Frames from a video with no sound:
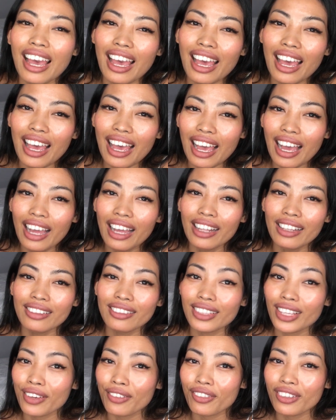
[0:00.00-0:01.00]

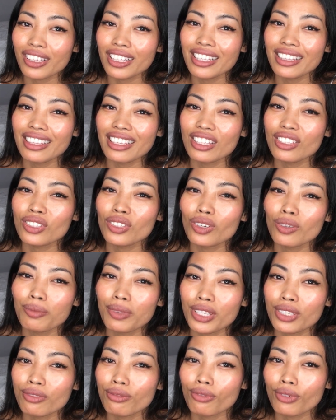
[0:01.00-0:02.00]
and definitely this soap
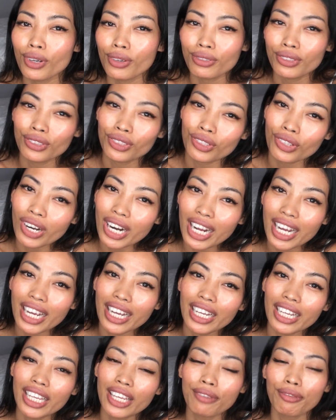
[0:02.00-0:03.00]
is worth to
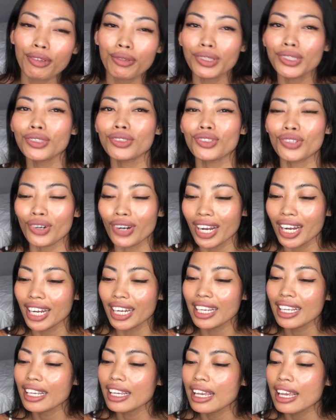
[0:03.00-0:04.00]
try if you want to
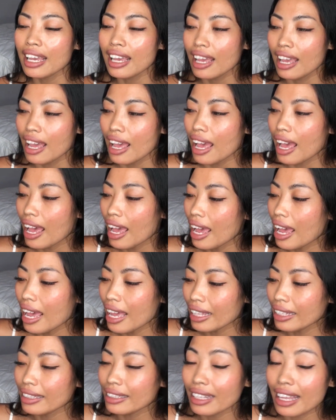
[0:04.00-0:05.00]
try.
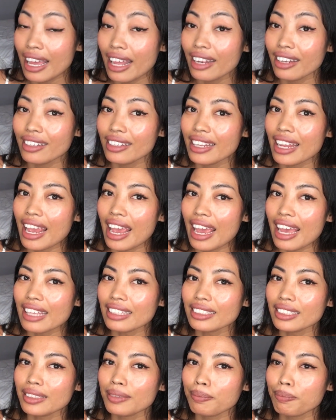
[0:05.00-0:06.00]
And then
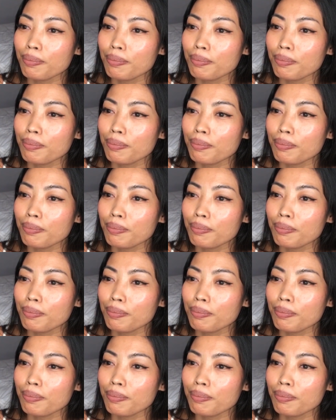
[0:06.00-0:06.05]
yes,